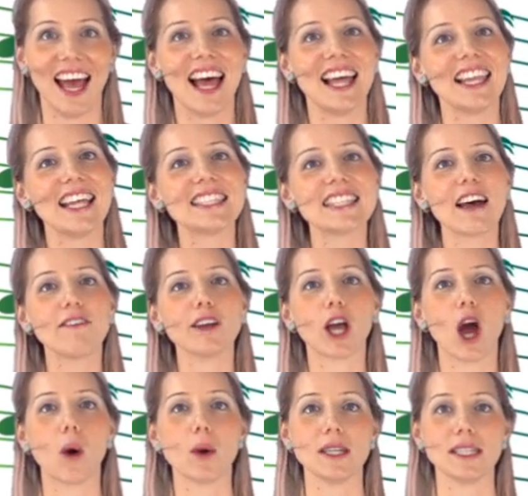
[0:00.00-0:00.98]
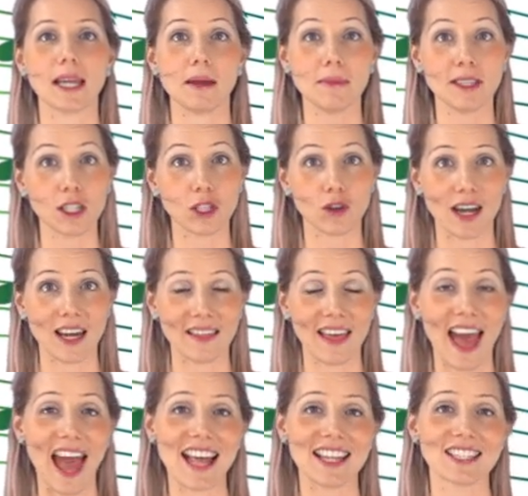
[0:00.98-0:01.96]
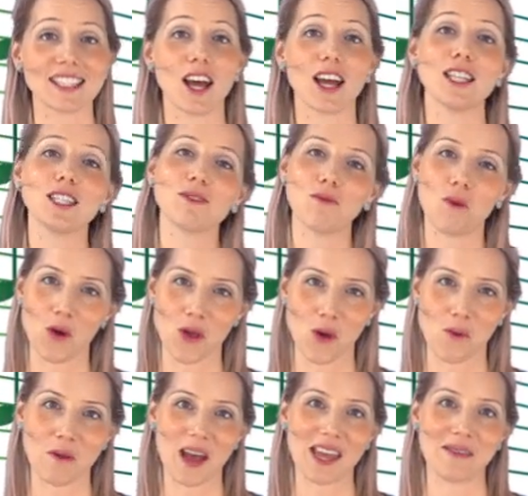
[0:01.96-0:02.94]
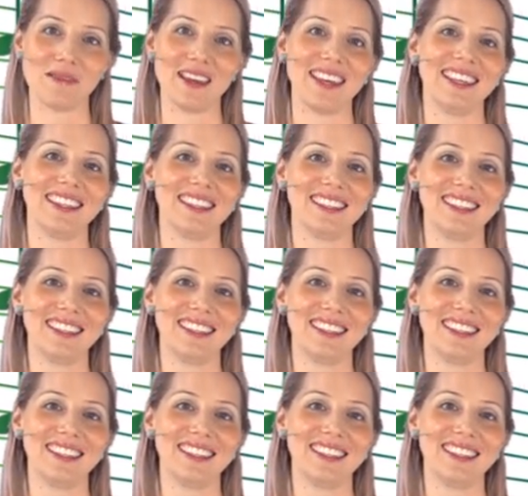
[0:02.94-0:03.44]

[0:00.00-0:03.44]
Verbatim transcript: Let's have a go at demonstrating the hand signs for your baby.